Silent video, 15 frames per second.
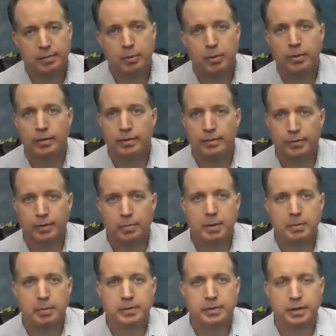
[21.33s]
important for
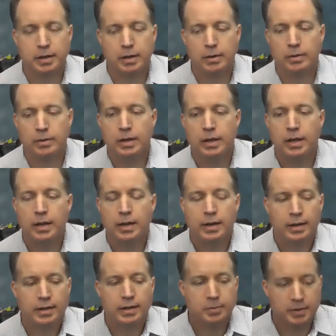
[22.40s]
people to know,
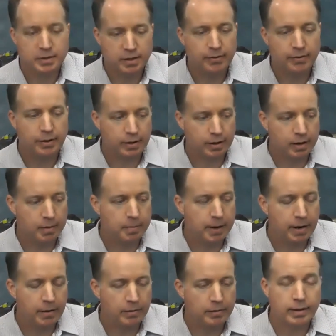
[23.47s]
specifically
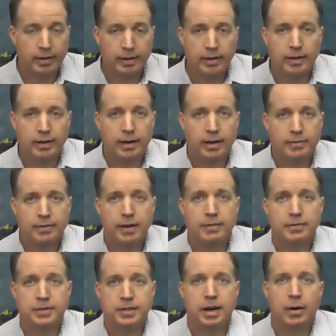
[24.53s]
about the
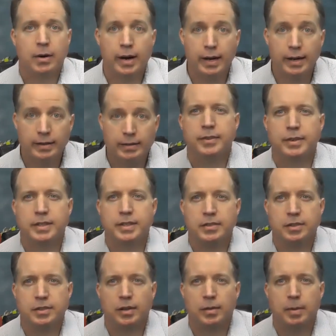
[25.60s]
FFCRA. You can tell
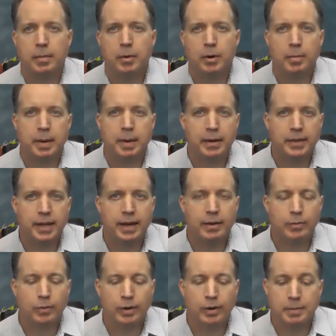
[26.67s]
us a little bit more about that
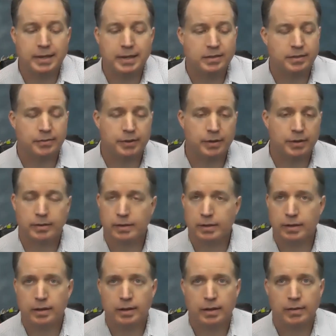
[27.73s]
and what it means if you're
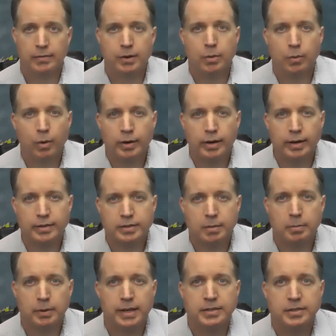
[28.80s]
working
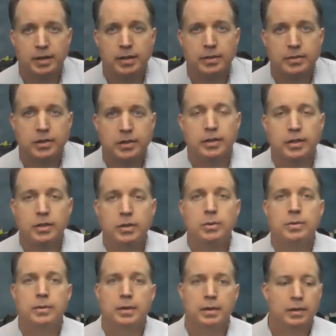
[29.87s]
someplace and all of a sudden you